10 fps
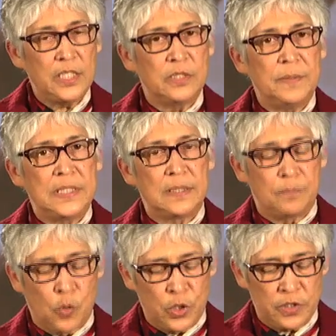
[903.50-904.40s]
to be
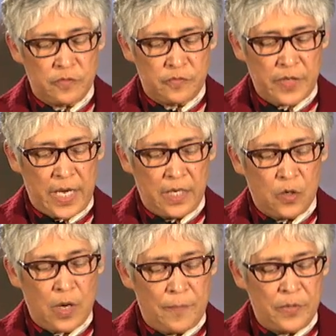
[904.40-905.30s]
supportive and
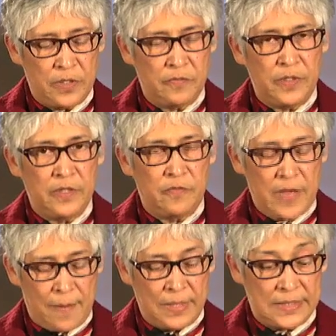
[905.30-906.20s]
cooperative in the
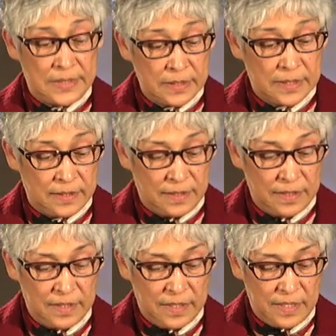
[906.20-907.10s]
family circle
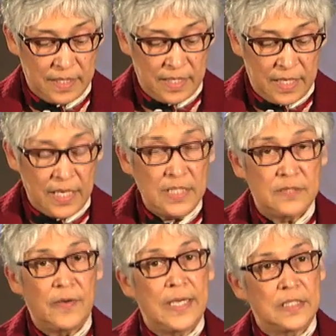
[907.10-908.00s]
is
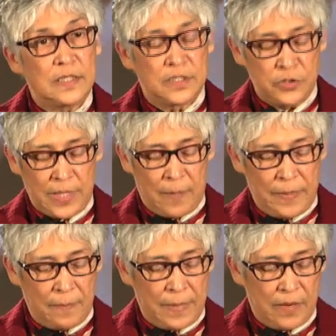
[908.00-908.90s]
vital to
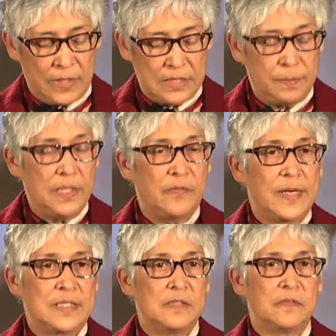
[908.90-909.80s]
helping parents be
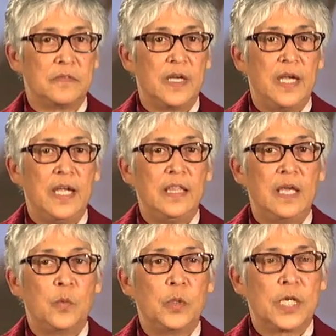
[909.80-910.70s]
effective in
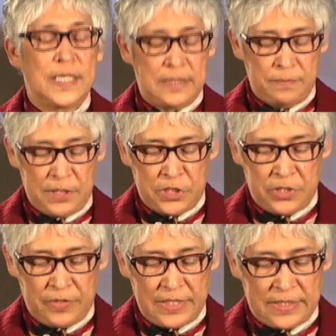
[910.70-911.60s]
their work as
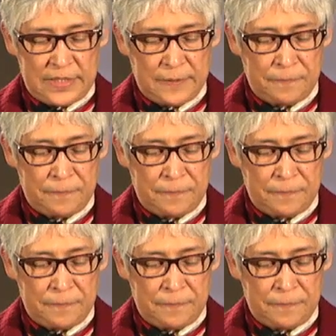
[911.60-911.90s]
missionaries.